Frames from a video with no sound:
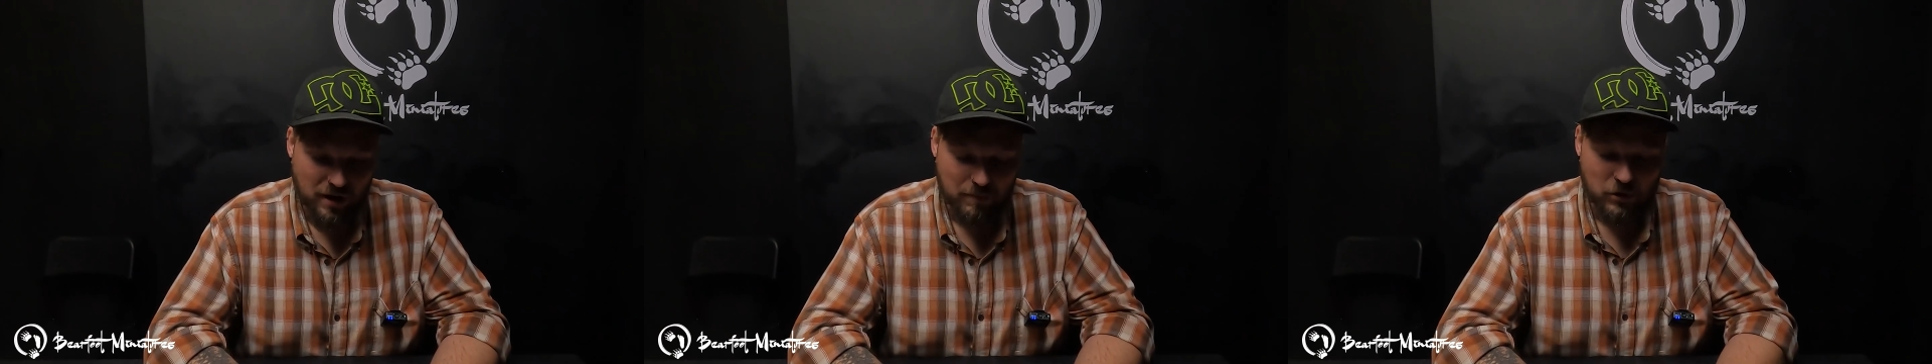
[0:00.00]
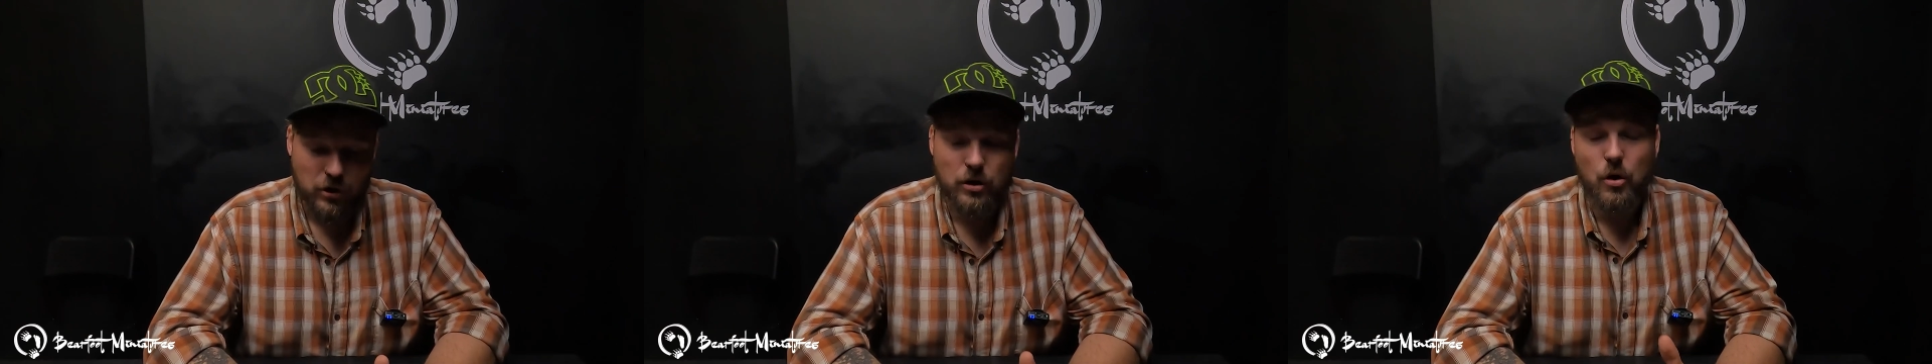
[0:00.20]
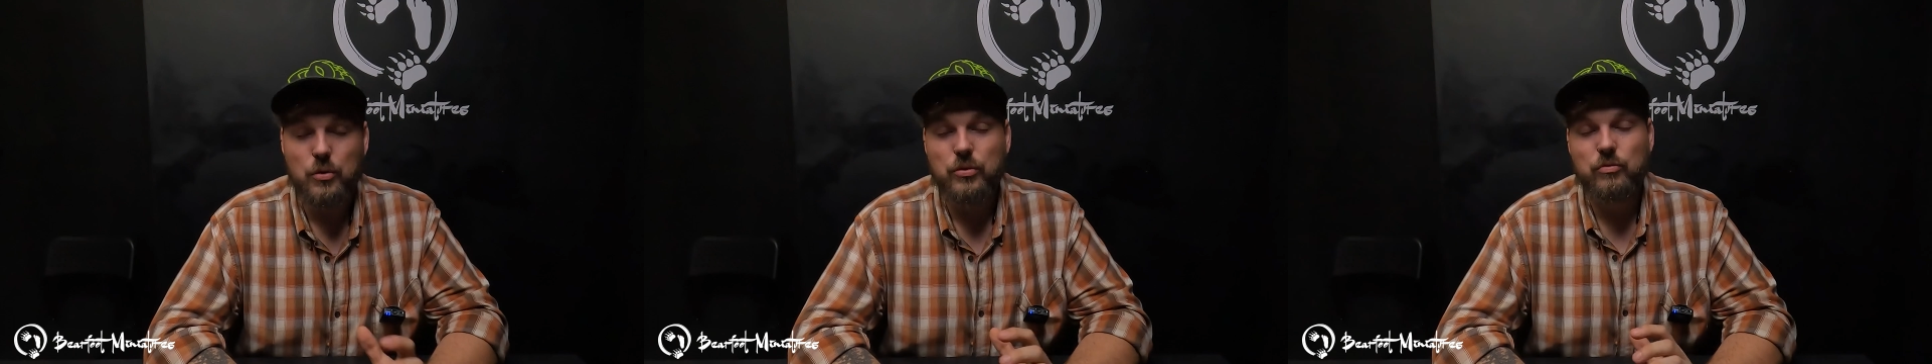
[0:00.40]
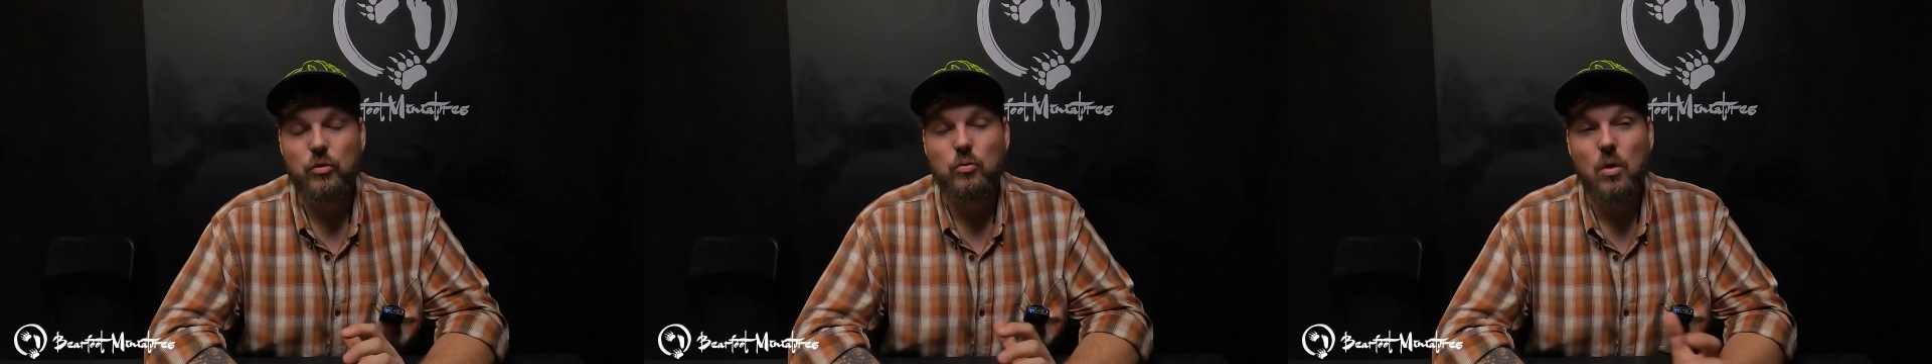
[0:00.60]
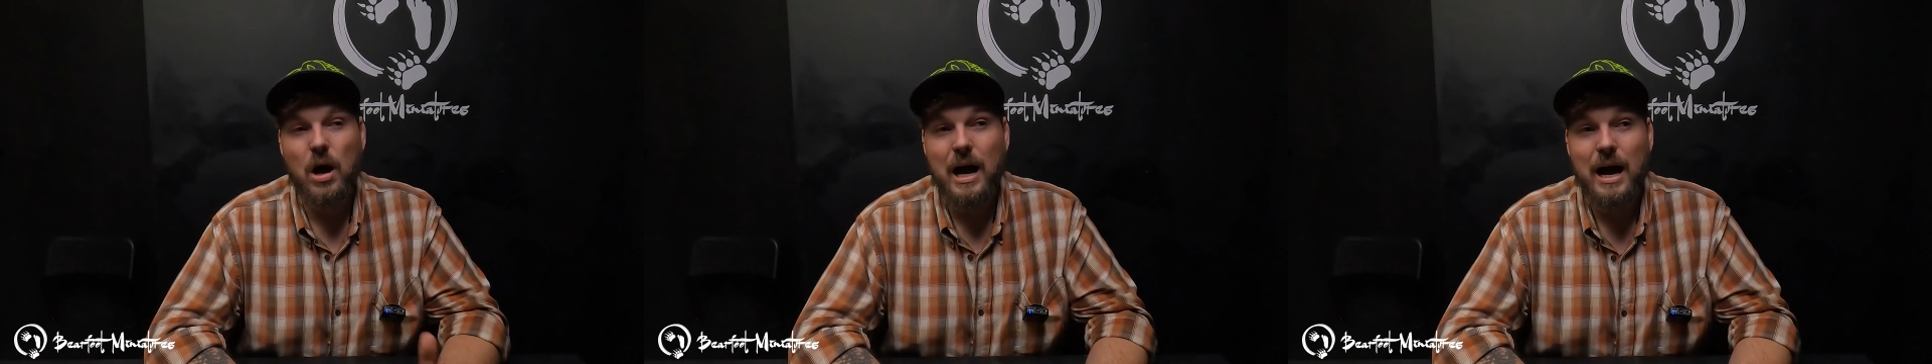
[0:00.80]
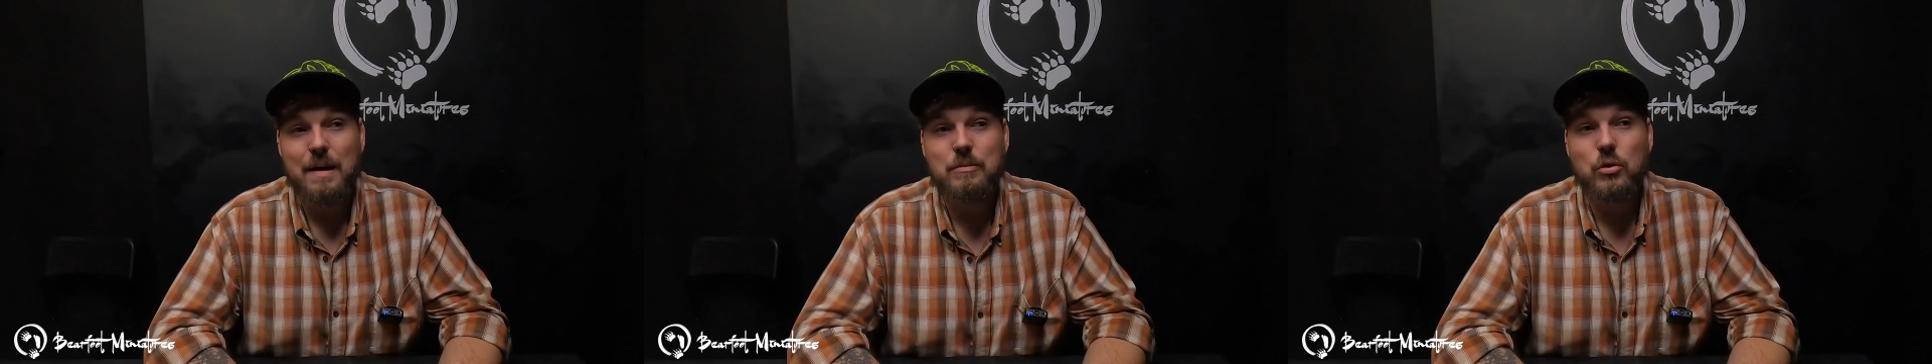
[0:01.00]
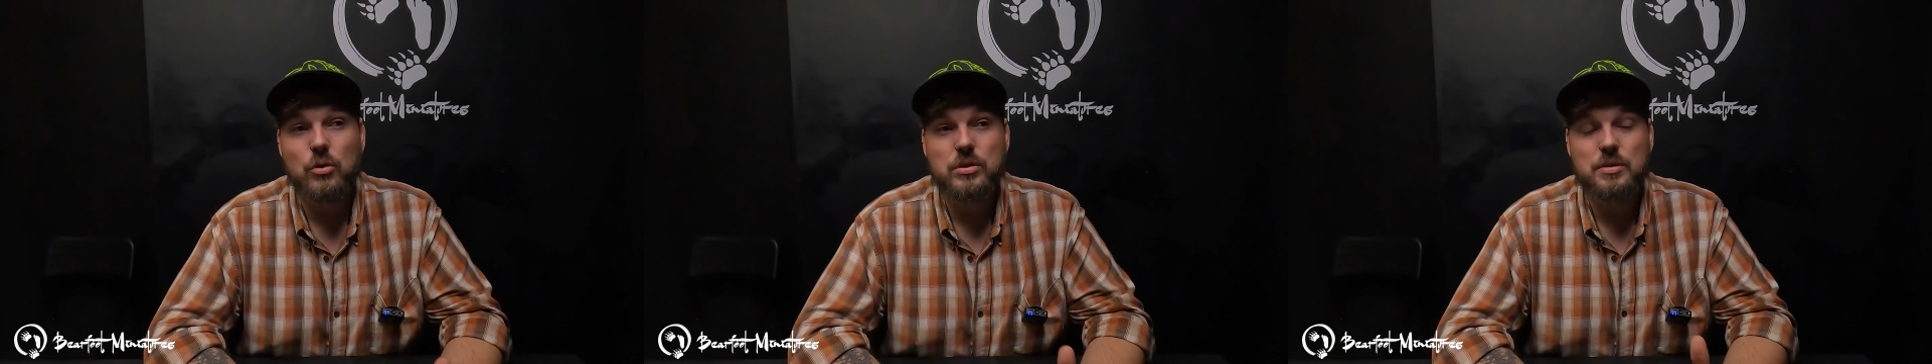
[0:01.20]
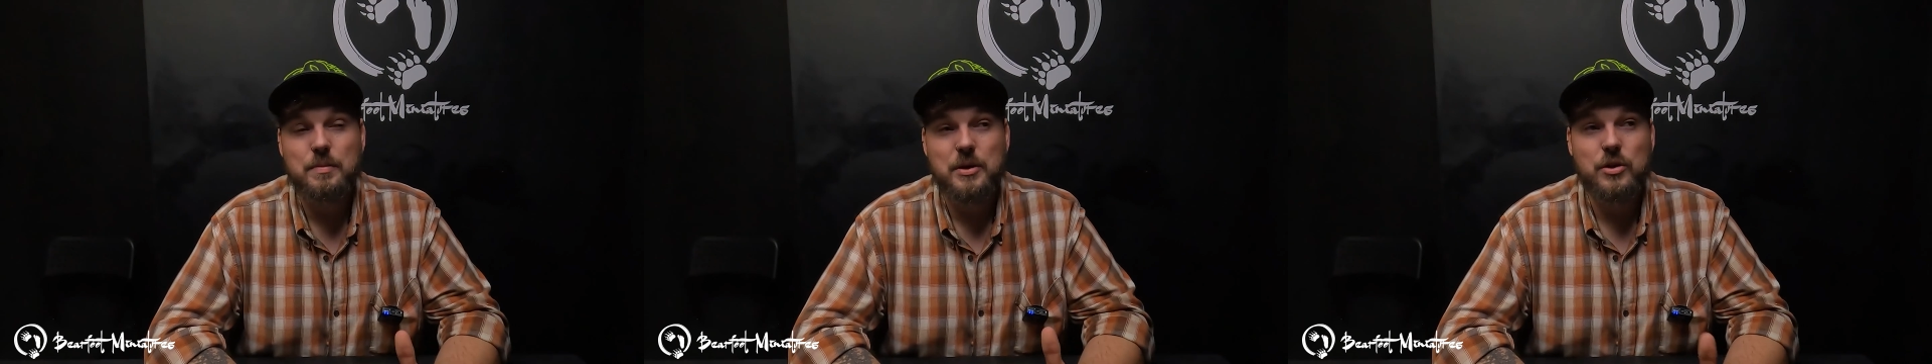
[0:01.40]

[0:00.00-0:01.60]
I'm going to go through what I'm going to be